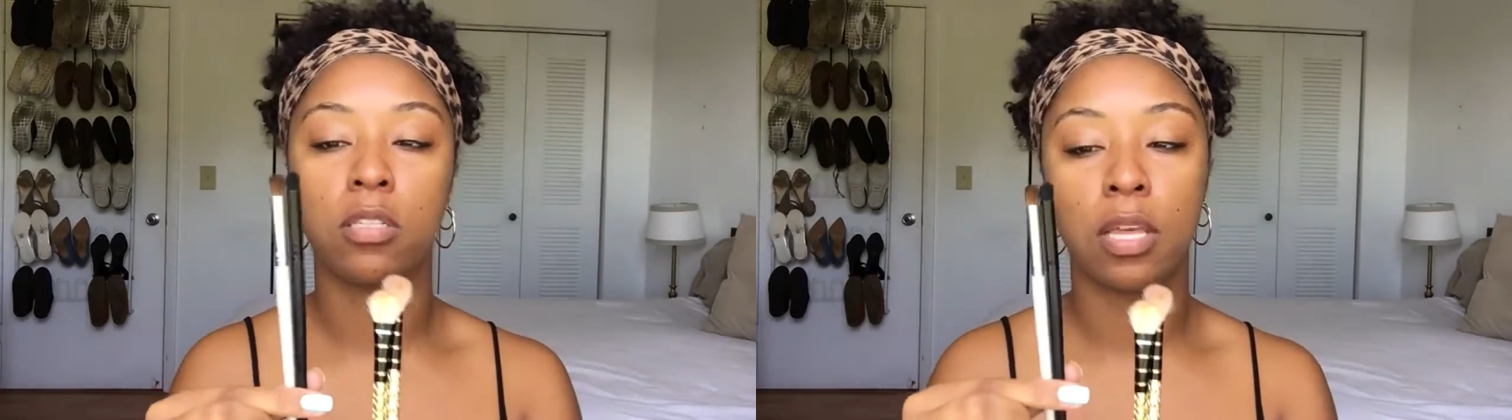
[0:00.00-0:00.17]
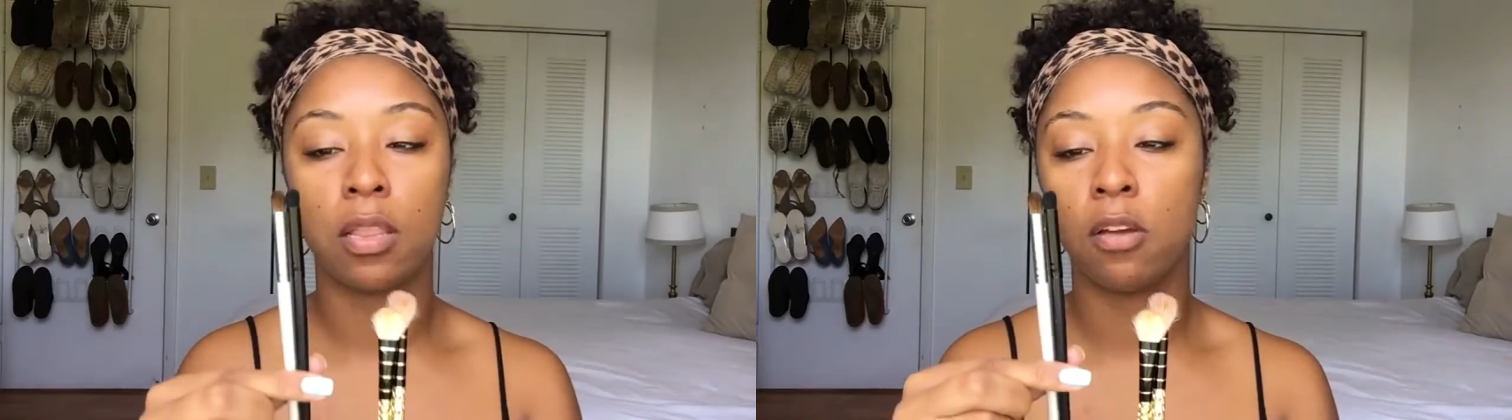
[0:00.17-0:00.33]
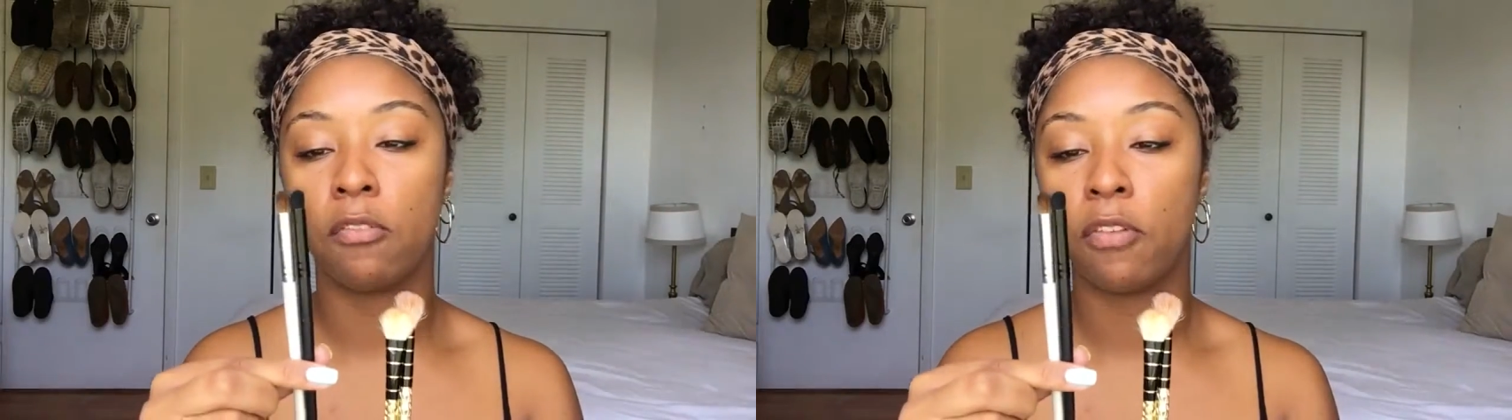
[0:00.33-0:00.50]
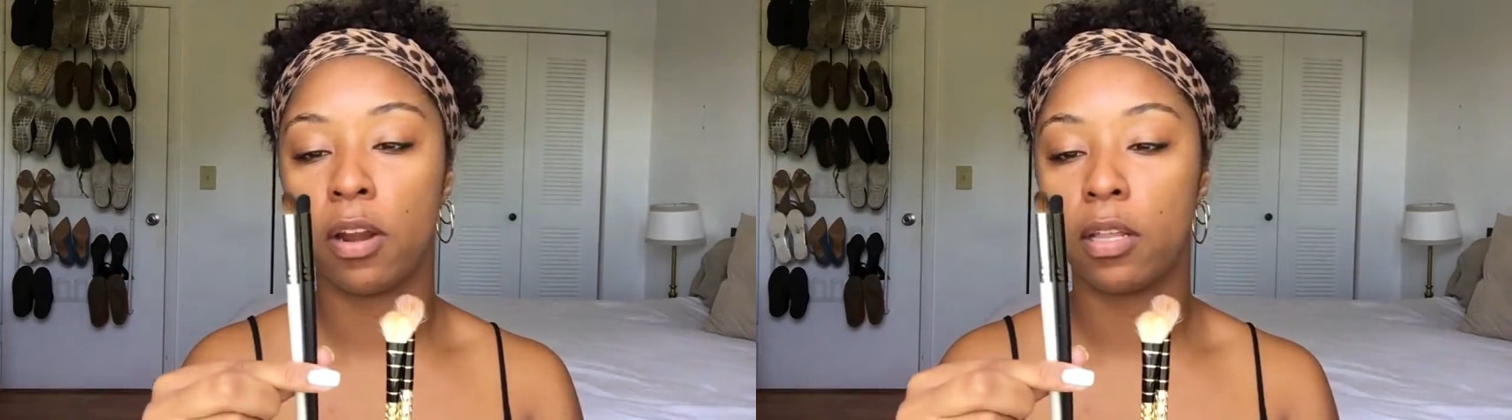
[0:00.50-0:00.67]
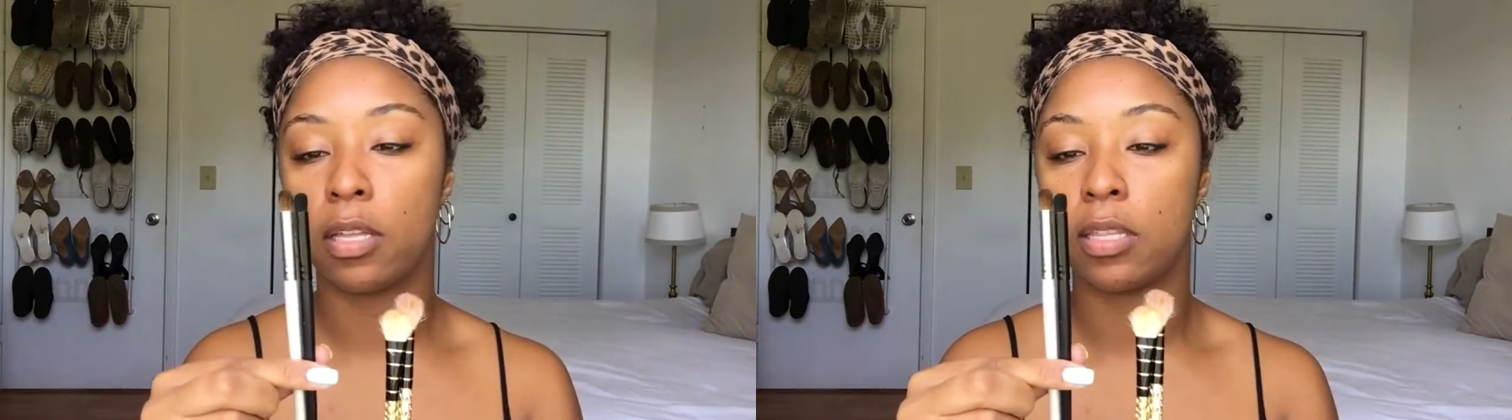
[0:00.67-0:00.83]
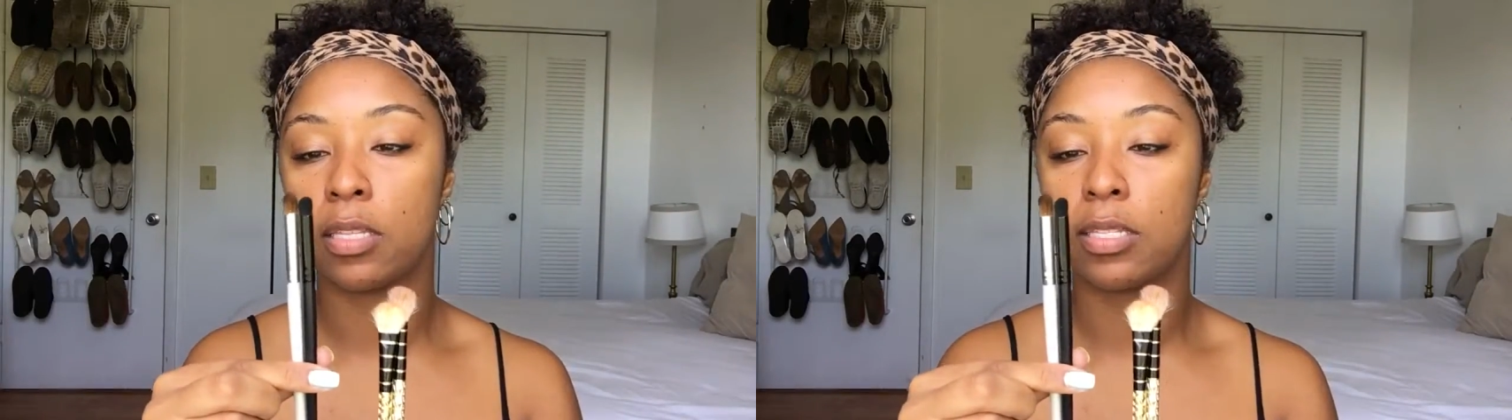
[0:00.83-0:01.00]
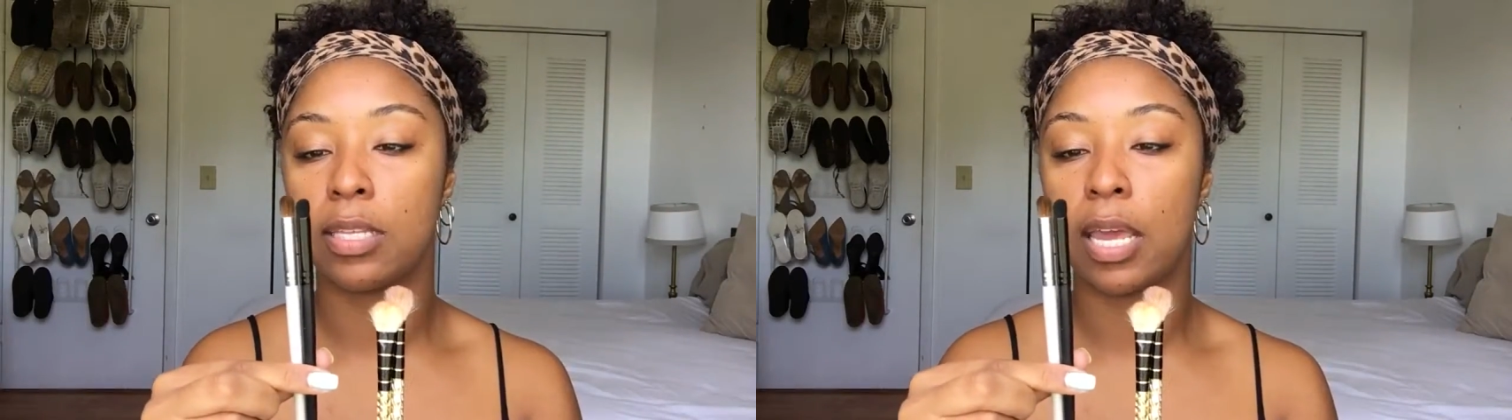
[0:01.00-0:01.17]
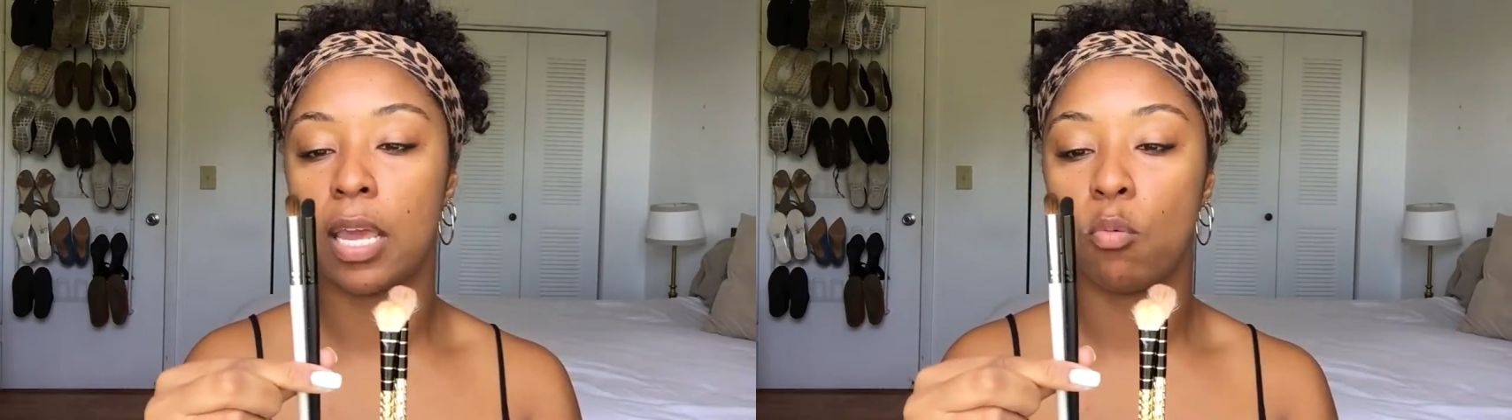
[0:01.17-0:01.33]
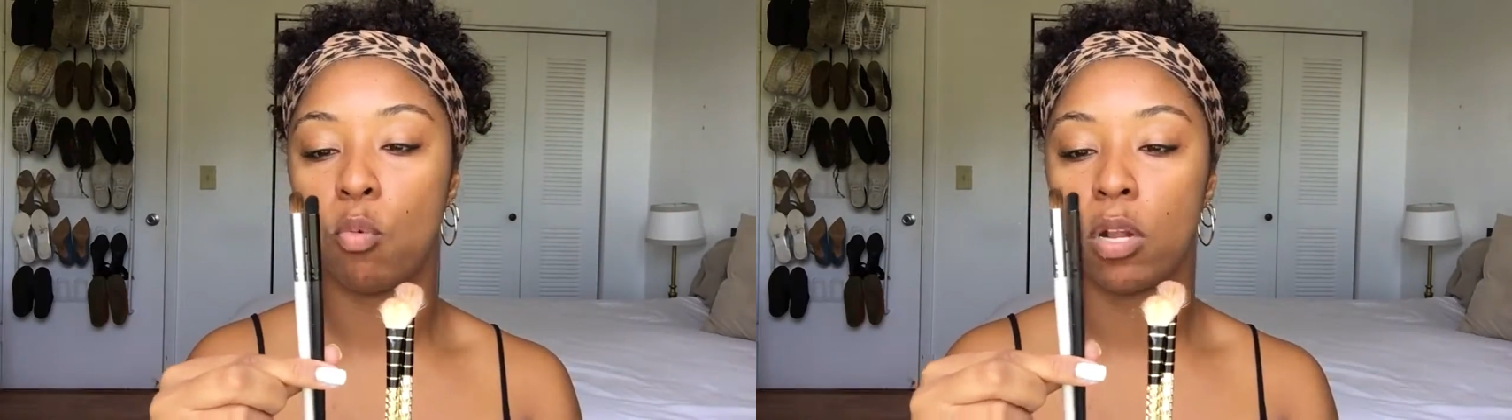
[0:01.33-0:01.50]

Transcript: They look fairly the same.